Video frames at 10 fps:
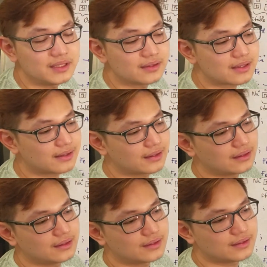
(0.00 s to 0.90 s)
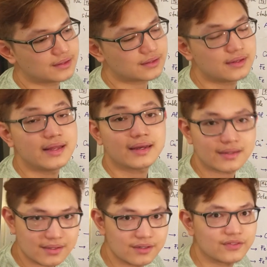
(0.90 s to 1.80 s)
means like it is
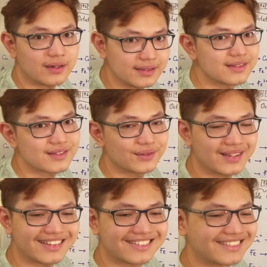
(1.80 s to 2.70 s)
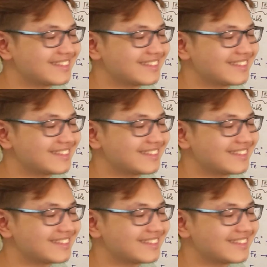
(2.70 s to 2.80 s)
negative ions, okay?